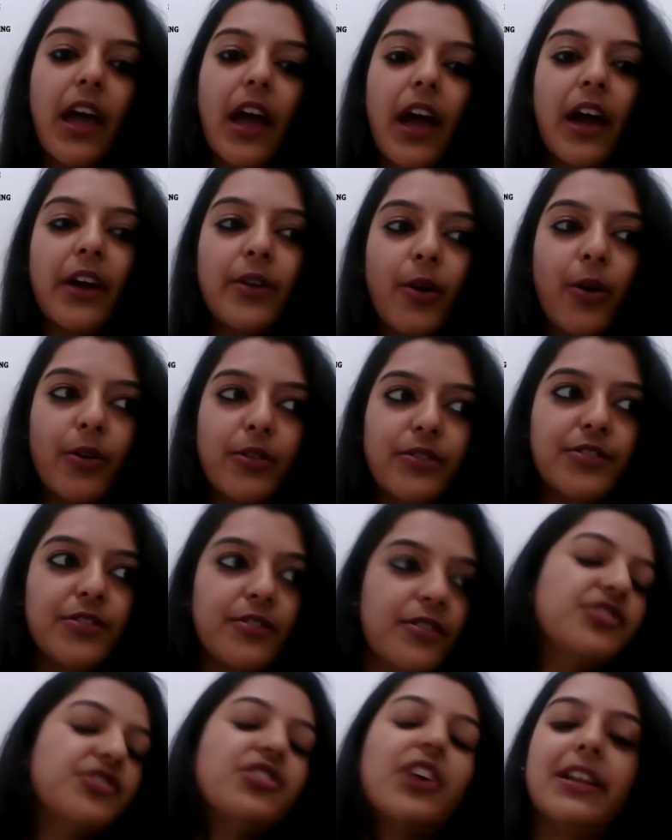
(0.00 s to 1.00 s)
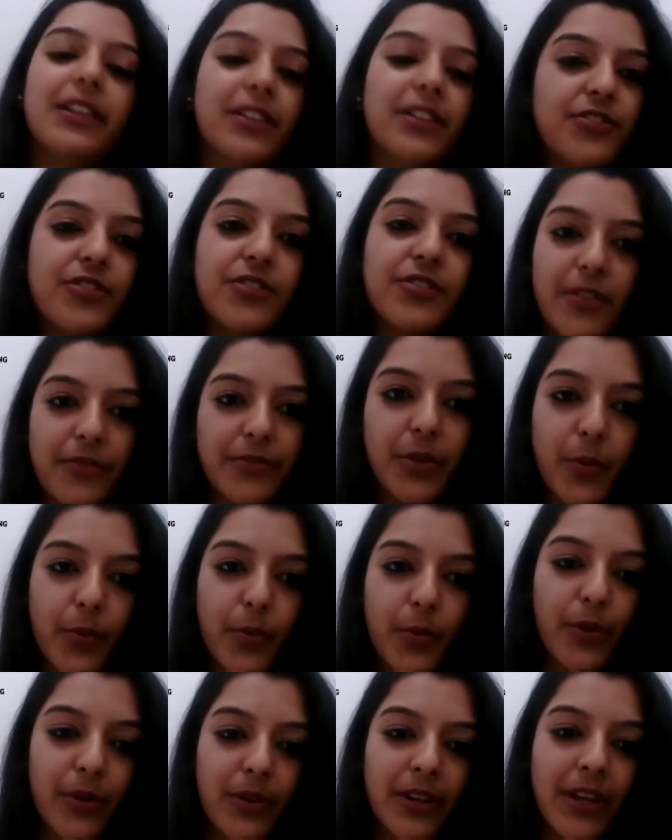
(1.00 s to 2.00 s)
and also the challenges of the
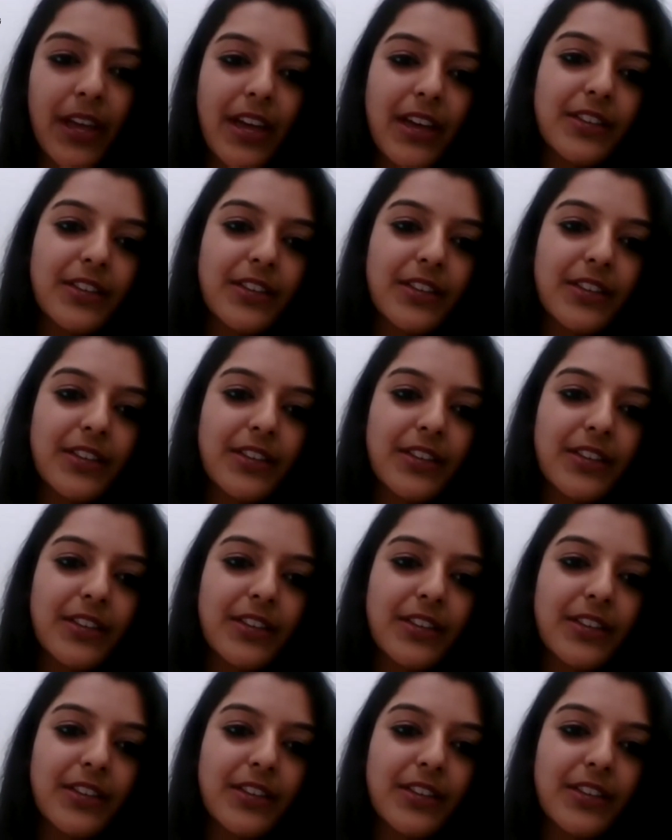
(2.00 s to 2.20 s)
world.